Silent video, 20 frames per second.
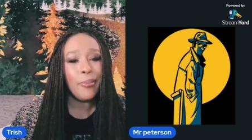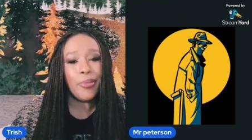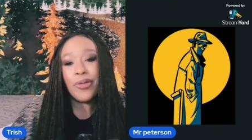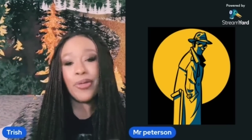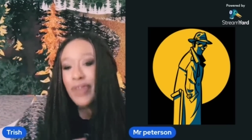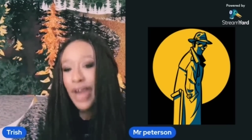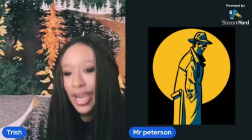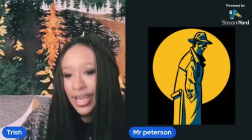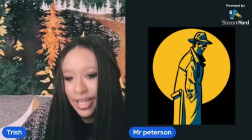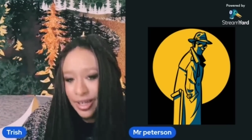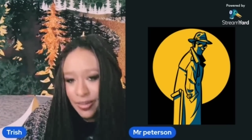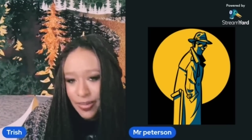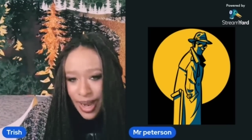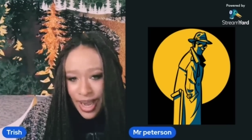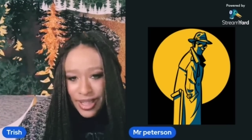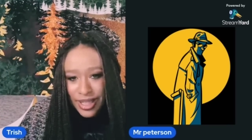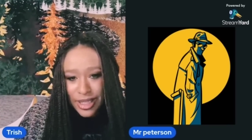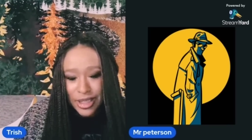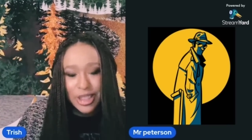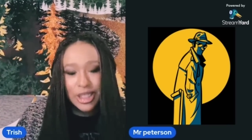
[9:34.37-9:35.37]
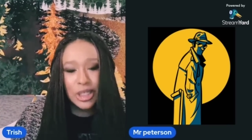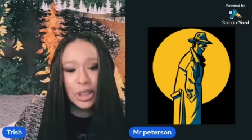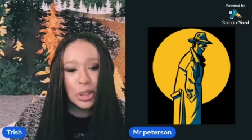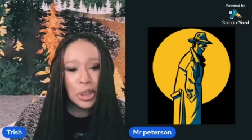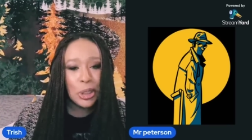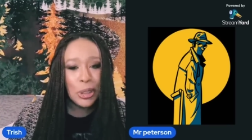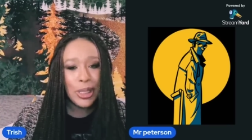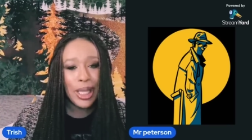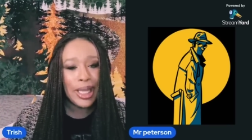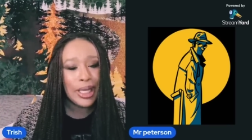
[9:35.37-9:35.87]
provided by the
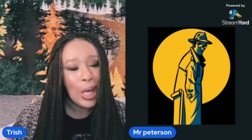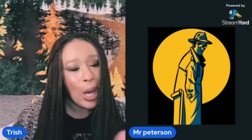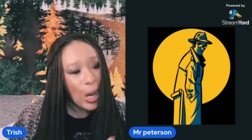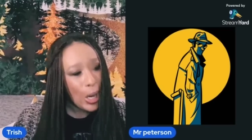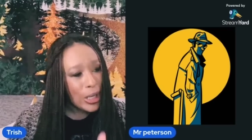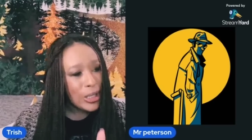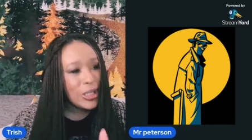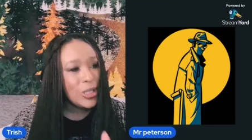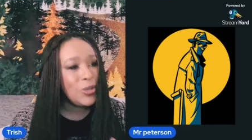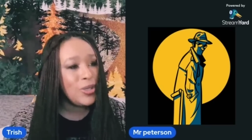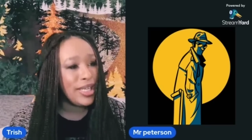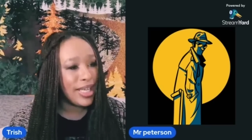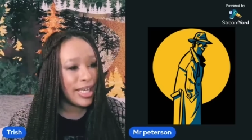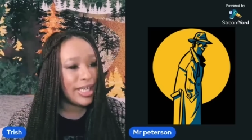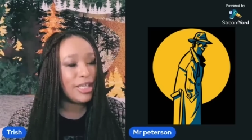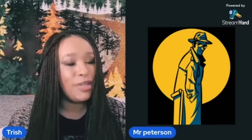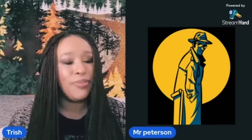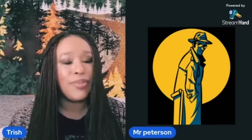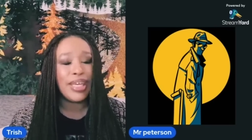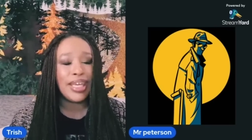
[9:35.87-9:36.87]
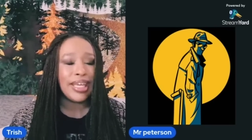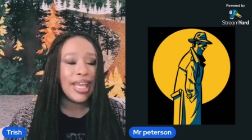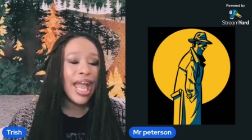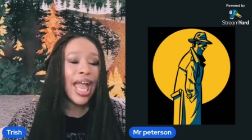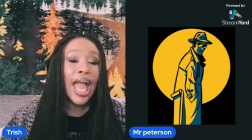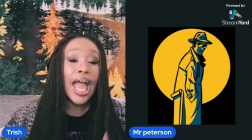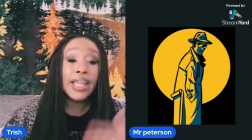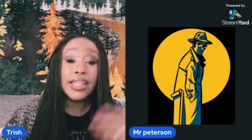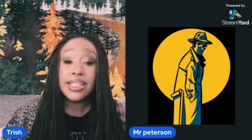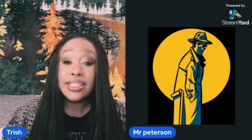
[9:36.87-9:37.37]
teacher. Like, are you kidding me?
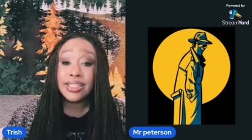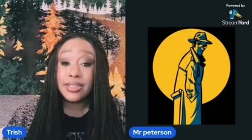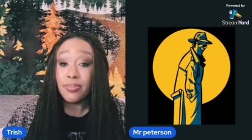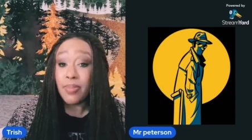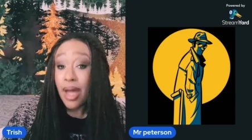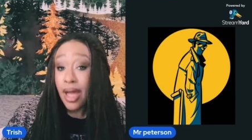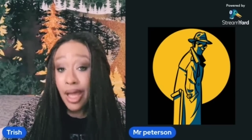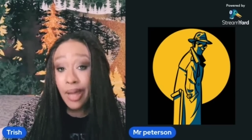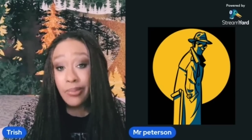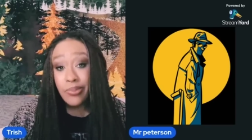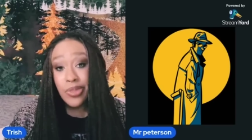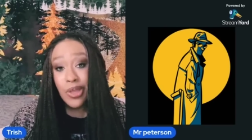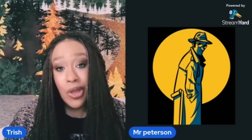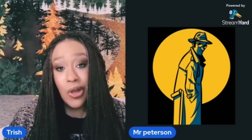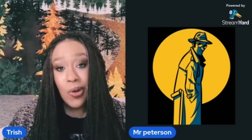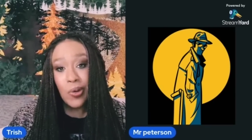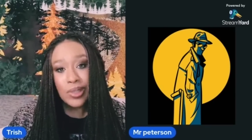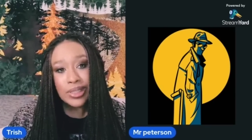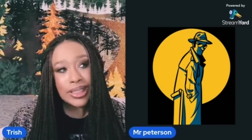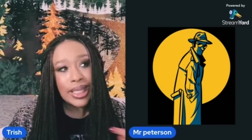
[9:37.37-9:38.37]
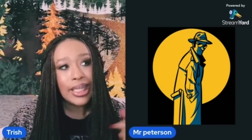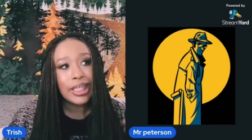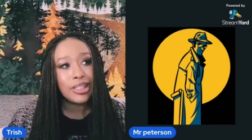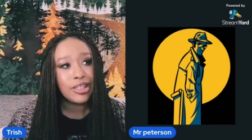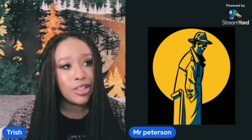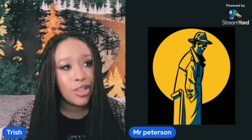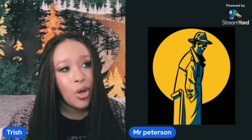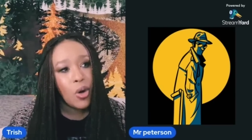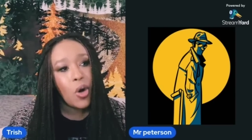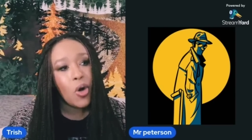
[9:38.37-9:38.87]
And this mom, though, was like
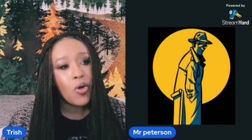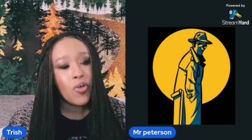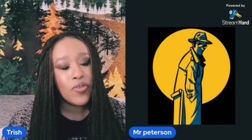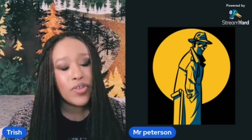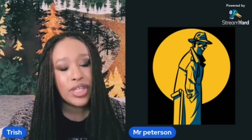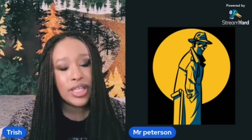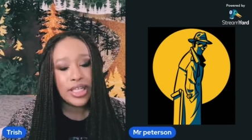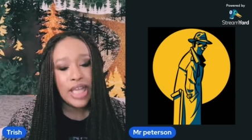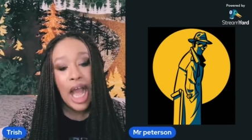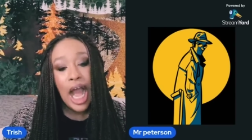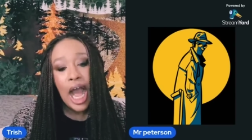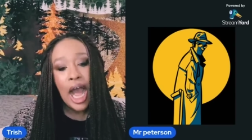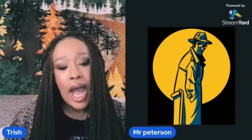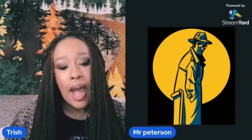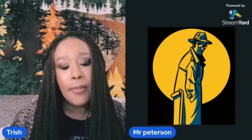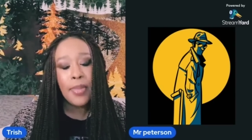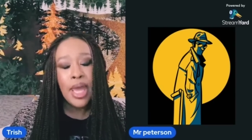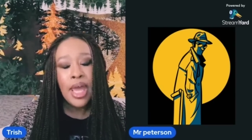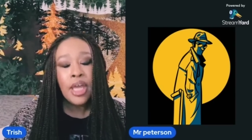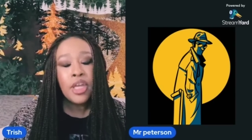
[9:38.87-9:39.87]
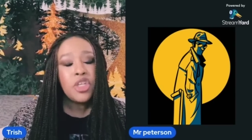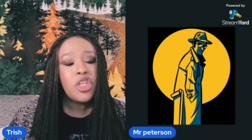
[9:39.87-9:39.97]
so over the top.